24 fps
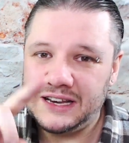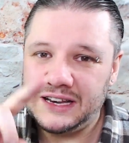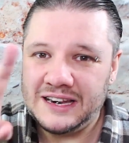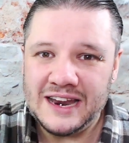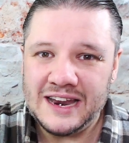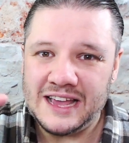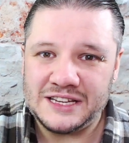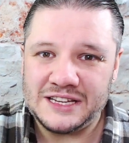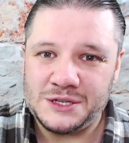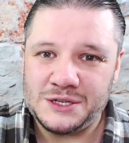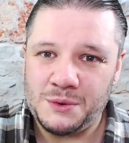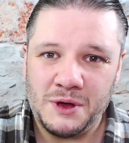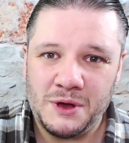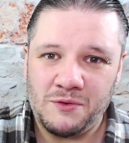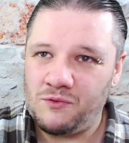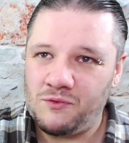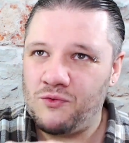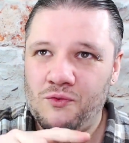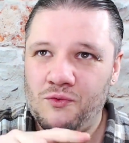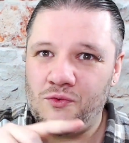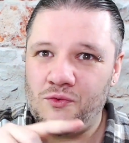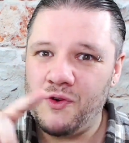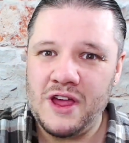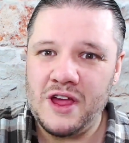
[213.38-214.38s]
Next to
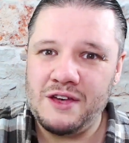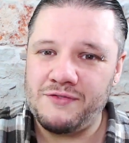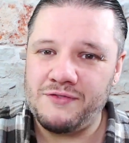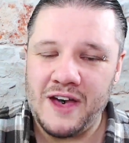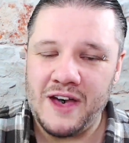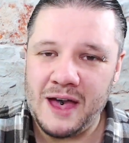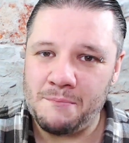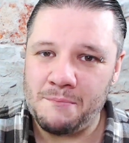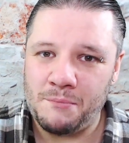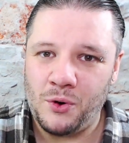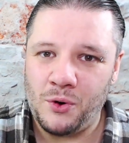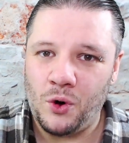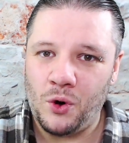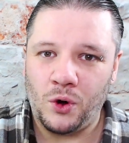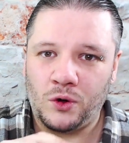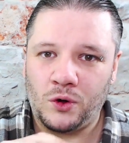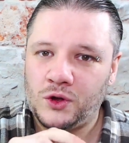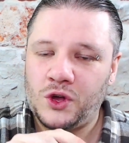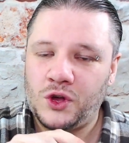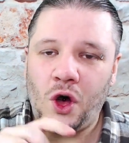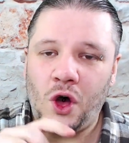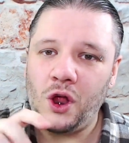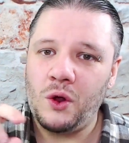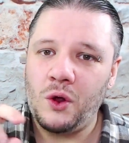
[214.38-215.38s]
it, Revamp or
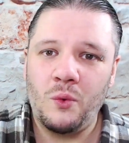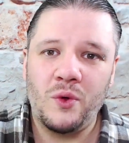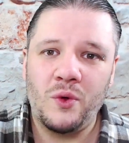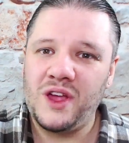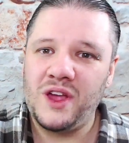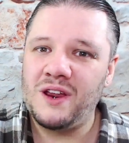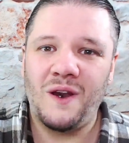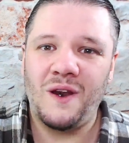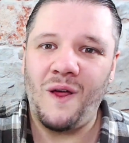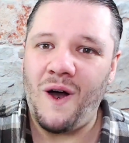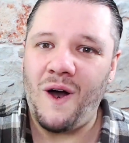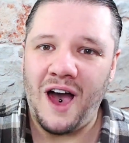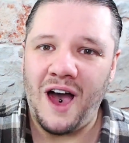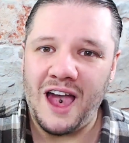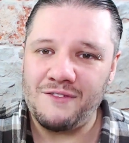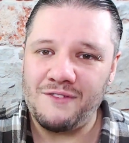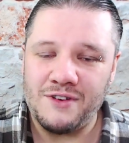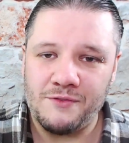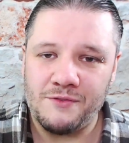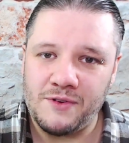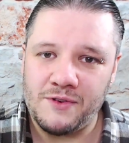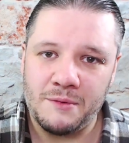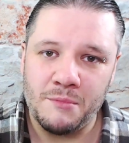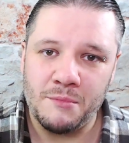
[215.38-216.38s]
Going Live
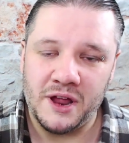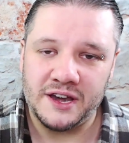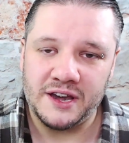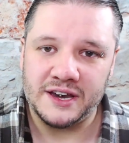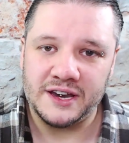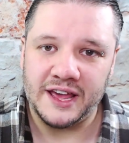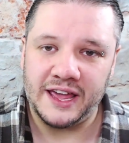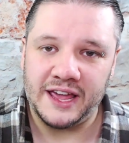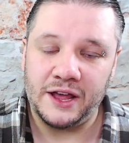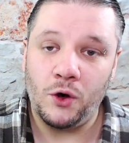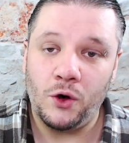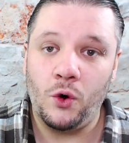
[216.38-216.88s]
every Monday,